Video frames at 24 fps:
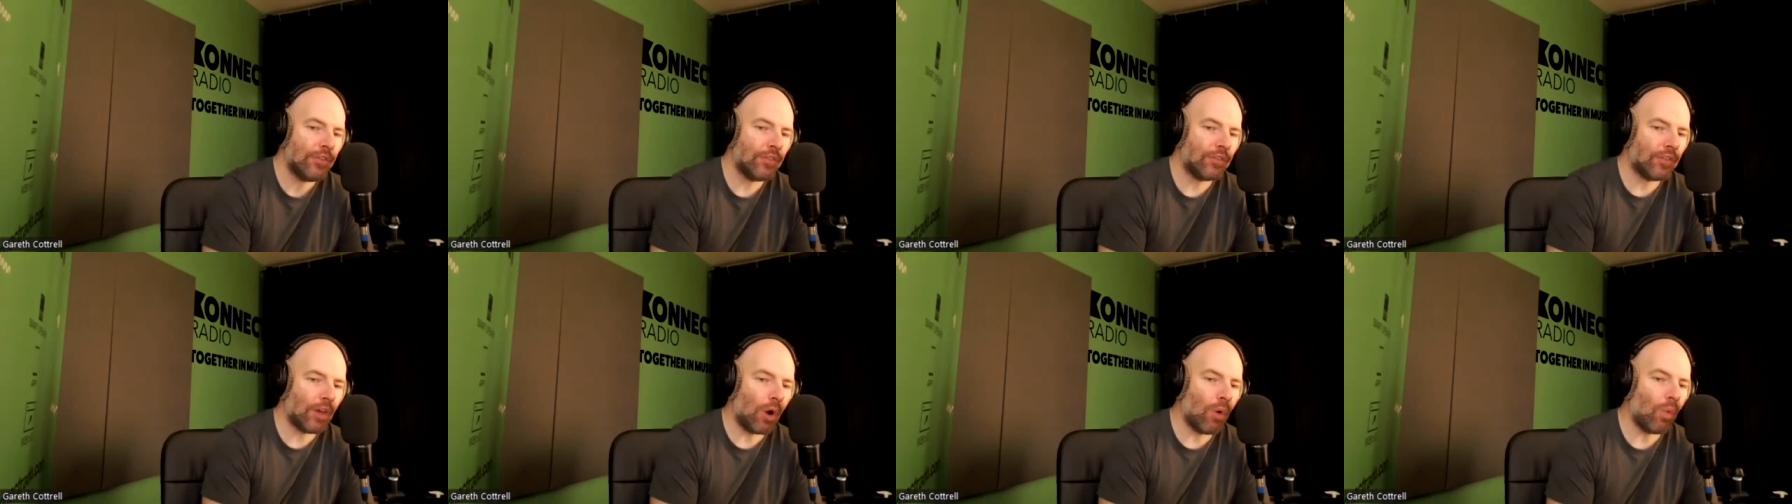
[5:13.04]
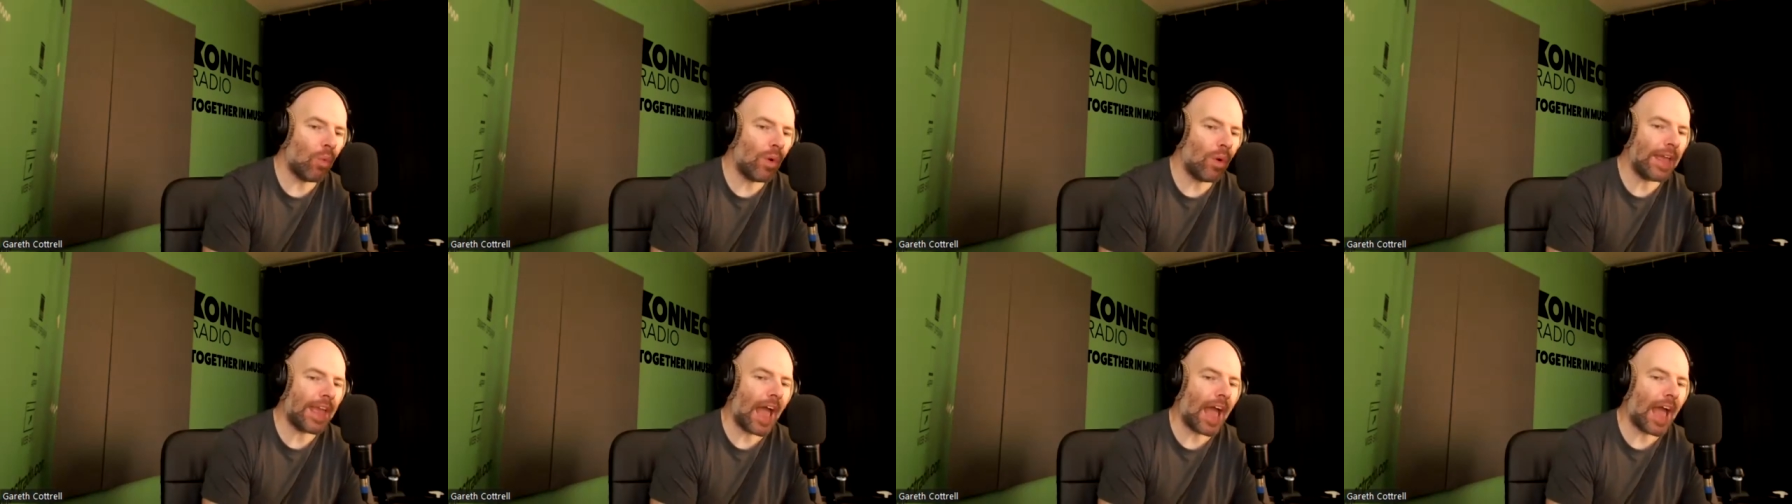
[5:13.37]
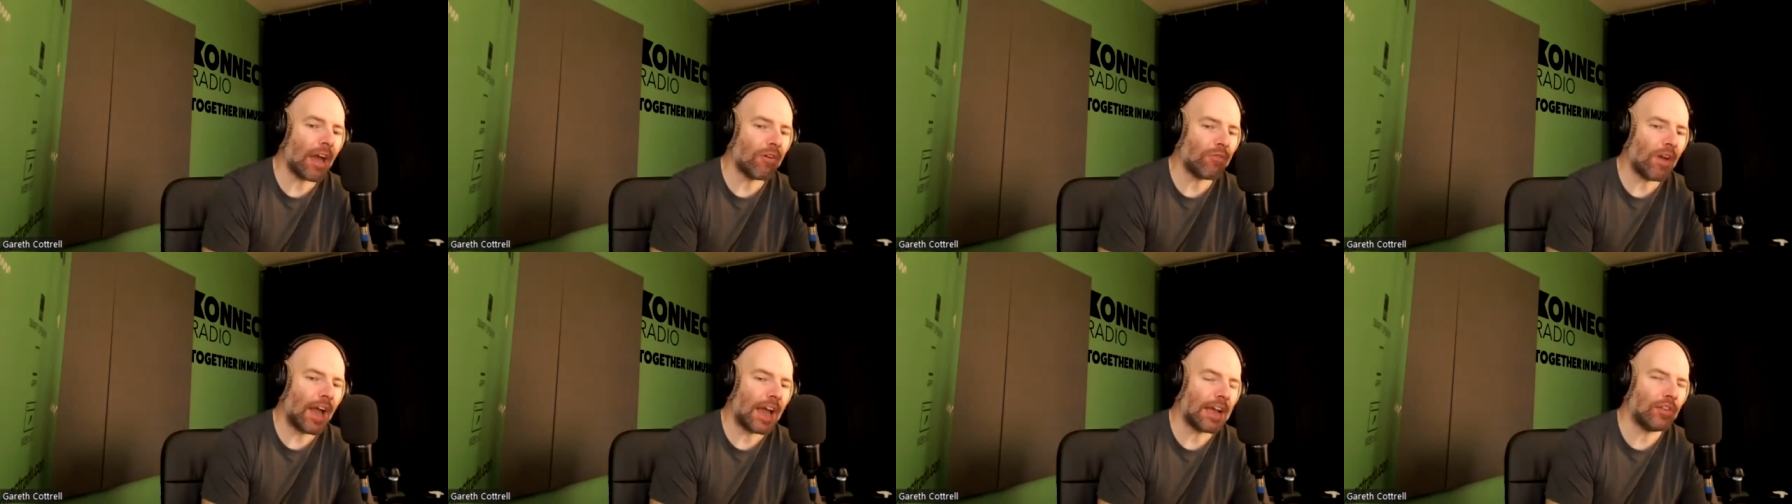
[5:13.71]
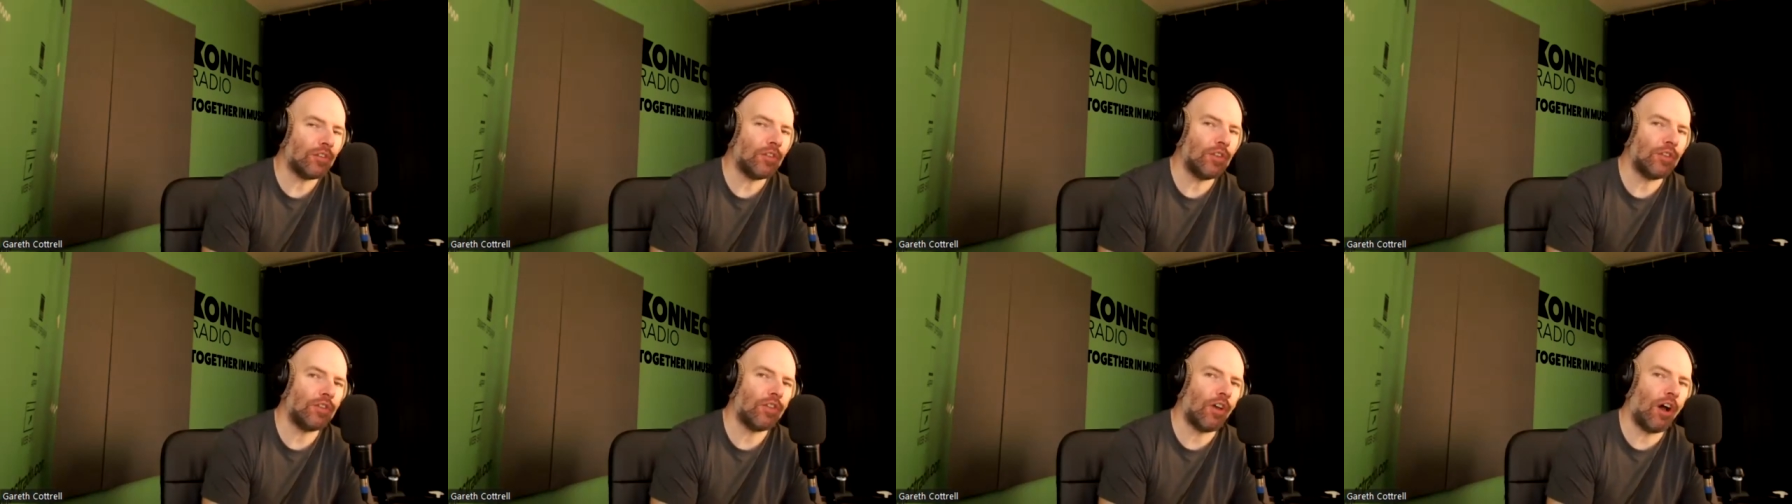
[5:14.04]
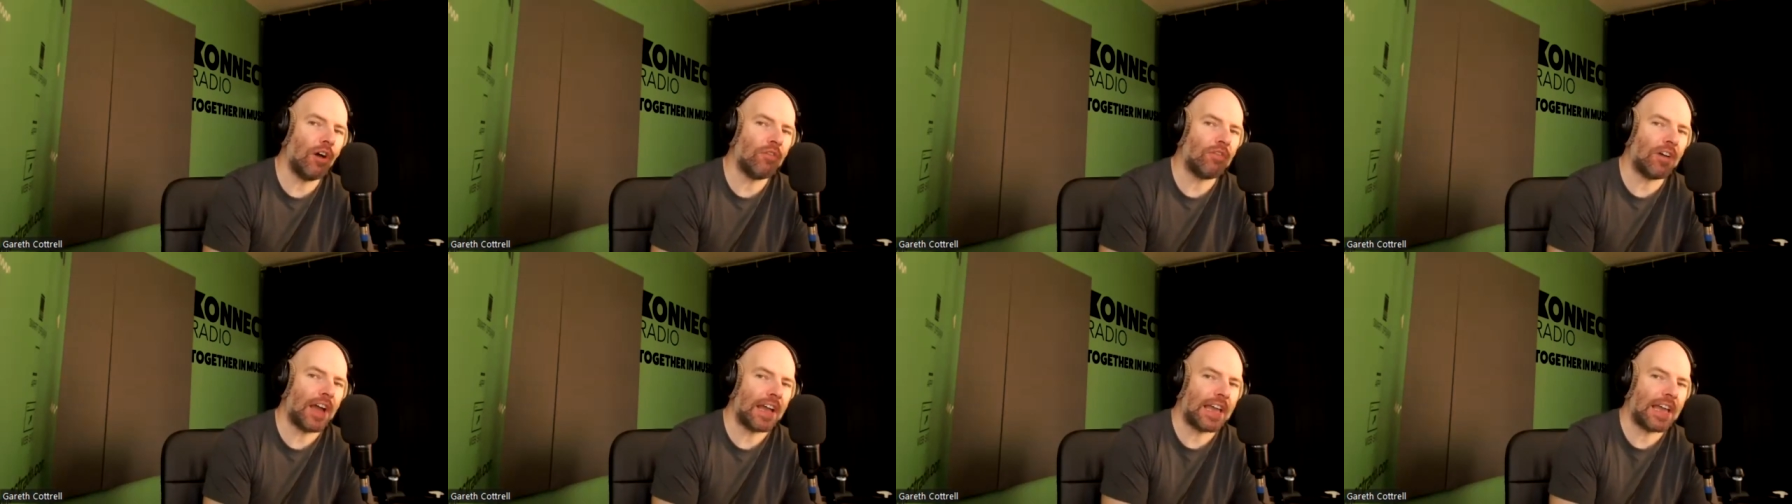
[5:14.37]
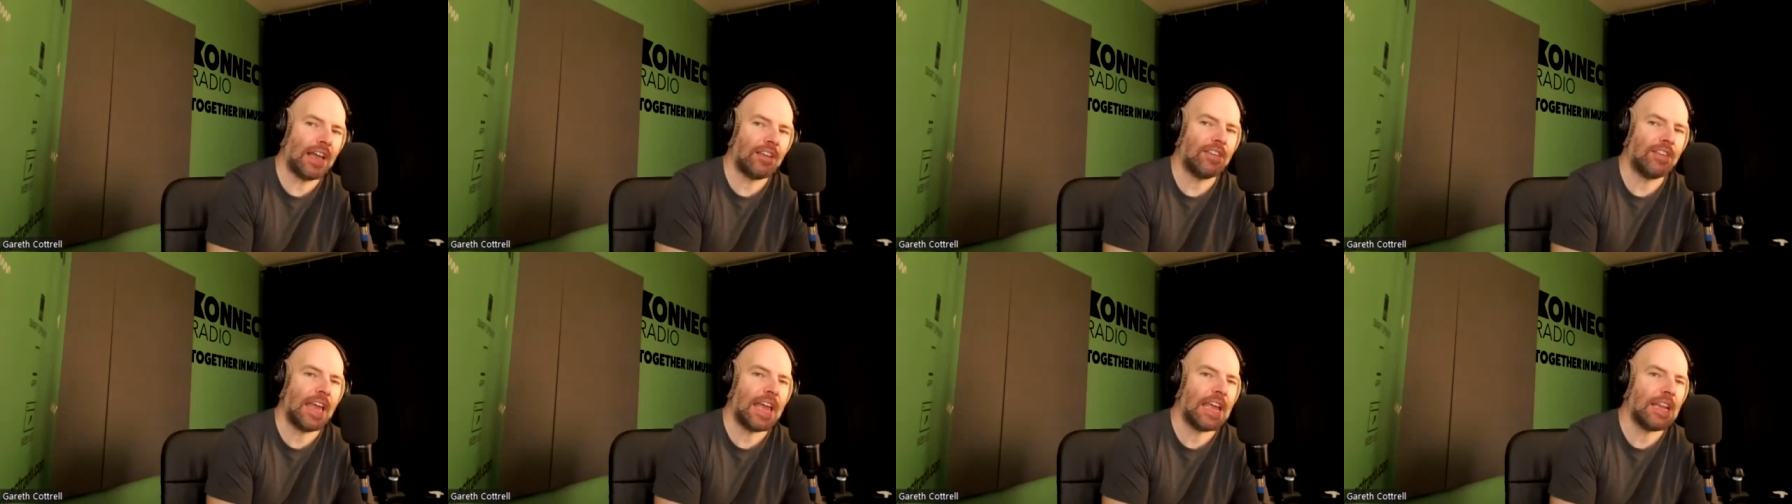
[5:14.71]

So, we have had to sort of, I guess,